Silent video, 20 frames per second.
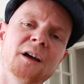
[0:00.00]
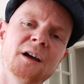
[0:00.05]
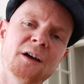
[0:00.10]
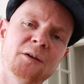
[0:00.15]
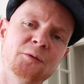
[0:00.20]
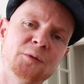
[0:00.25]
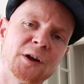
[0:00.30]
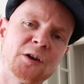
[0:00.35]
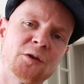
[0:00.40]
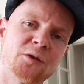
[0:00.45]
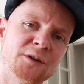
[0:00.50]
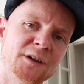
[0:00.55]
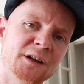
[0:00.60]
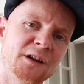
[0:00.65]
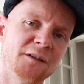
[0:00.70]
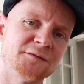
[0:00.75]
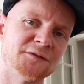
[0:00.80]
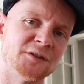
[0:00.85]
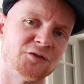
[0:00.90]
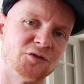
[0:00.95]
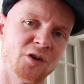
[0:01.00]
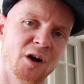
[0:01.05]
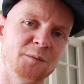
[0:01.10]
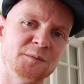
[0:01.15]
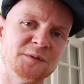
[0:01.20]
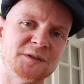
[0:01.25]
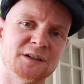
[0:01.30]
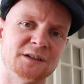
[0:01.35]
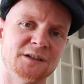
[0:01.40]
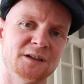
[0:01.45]
recording of the
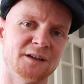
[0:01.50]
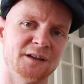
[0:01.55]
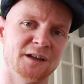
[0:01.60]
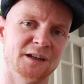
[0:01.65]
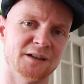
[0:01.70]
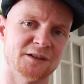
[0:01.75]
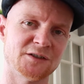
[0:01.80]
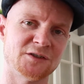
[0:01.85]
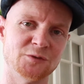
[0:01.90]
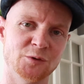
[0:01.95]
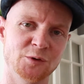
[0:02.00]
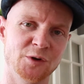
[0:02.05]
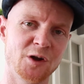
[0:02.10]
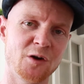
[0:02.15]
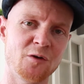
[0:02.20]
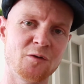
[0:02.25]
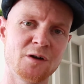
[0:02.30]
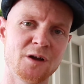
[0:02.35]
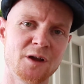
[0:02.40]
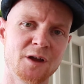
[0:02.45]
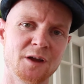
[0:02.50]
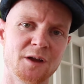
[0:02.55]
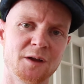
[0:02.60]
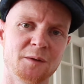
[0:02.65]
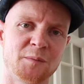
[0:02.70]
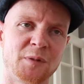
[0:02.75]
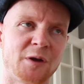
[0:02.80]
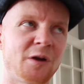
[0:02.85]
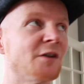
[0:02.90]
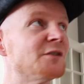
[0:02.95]
drums in a studio,
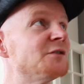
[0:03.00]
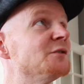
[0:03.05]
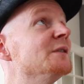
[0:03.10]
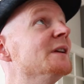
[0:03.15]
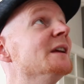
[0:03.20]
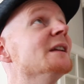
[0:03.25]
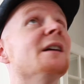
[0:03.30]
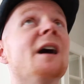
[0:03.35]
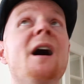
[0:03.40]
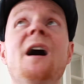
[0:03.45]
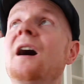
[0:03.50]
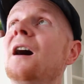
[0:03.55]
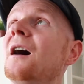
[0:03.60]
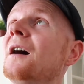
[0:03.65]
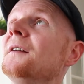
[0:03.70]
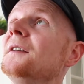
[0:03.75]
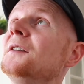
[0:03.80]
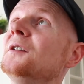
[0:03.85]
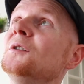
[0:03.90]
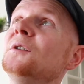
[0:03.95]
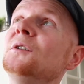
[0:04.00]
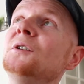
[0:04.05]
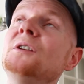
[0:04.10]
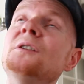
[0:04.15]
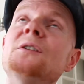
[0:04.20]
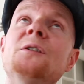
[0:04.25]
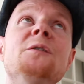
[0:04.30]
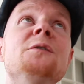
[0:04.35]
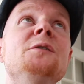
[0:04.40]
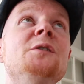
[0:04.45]
because you need a you
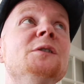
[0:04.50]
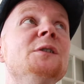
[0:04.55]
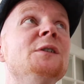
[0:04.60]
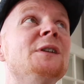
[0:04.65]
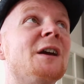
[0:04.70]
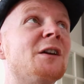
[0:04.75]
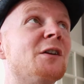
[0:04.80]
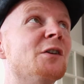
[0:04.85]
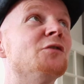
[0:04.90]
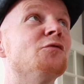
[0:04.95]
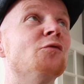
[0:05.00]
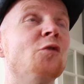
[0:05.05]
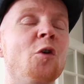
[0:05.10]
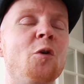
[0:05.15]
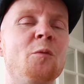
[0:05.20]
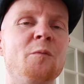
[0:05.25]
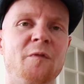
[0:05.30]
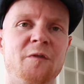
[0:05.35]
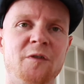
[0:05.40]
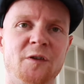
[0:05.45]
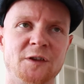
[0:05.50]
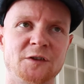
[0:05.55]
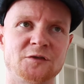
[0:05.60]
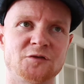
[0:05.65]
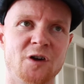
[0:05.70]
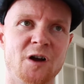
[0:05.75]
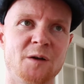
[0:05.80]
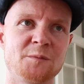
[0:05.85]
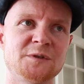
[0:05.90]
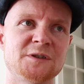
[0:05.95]
need a good room for the
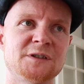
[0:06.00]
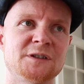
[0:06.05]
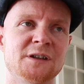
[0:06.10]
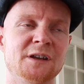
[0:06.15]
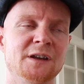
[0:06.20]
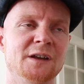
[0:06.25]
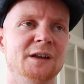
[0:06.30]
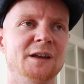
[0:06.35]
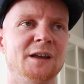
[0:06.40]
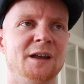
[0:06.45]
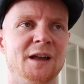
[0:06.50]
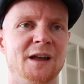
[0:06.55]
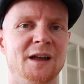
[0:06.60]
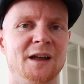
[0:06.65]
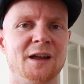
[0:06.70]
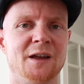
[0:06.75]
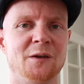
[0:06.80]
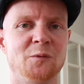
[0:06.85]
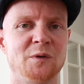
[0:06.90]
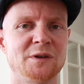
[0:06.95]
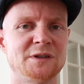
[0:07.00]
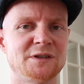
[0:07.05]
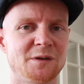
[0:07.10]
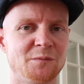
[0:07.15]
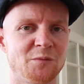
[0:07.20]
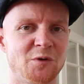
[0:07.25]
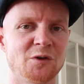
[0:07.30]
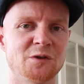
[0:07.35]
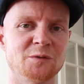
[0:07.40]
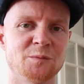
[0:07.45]
drums with
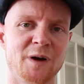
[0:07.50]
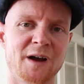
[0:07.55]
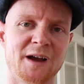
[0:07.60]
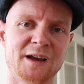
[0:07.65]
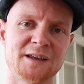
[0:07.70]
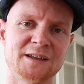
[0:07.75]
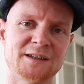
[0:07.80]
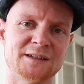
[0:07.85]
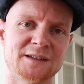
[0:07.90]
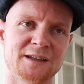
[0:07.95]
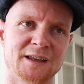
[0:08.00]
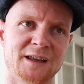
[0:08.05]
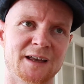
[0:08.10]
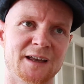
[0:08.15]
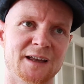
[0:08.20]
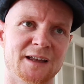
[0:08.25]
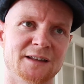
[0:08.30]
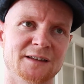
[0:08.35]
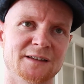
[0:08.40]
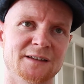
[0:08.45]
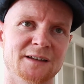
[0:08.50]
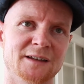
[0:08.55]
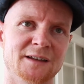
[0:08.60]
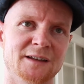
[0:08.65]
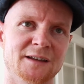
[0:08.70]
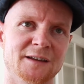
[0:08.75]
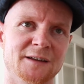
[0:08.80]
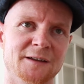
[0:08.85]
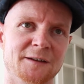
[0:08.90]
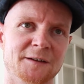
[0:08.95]
some good mics, and
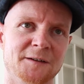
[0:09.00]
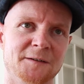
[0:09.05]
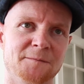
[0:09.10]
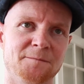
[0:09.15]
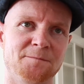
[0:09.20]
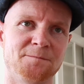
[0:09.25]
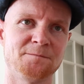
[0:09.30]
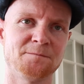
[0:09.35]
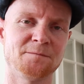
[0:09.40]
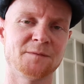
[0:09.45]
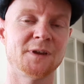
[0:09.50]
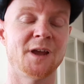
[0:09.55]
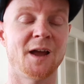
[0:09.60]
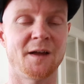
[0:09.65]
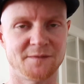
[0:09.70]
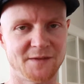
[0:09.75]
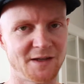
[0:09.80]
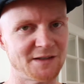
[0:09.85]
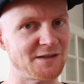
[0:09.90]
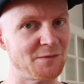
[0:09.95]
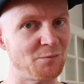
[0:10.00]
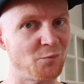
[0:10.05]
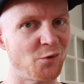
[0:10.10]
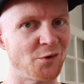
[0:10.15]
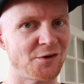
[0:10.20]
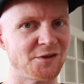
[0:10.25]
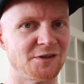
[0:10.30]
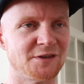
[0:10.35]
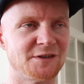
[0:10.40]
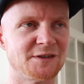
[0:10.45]
yeah, that's
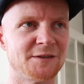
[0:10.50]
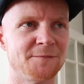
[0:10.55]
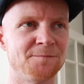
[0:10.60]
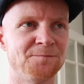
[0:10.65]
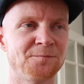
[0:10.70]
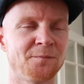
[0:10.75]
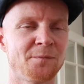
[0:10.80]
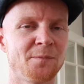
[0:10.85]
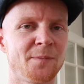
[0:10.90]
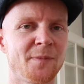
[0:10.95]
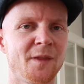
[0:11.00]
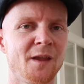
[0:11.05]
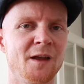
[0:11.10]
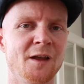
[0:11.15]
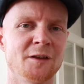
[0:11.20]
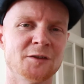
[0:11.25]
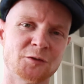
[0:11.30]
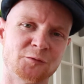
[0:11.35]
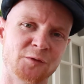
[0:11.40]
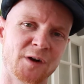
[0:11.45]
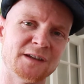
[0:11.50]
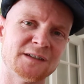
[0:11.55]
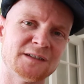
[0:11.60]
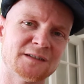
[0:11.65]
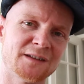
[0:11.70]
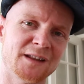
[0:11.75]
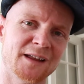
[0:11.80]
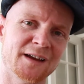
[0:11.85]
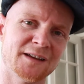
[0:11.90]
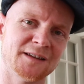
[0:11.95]
important. The
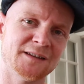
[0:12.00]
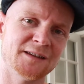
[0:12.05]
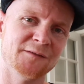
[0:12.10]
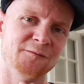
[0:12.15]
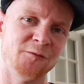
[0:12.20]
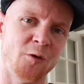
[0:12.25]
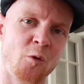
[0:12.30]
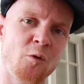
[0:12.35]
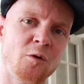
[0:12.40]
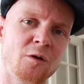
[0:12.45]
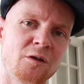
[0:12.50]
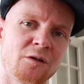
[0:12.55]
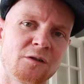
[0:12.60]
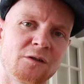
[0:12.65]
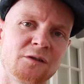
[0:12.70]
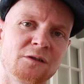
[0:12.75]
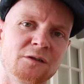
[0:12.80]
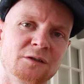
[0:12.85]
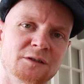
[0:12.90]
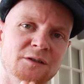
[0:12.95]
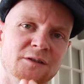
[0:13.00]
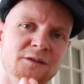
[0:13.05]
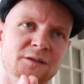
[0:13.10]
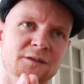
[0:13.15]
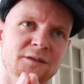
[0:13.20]
rest, like the vocals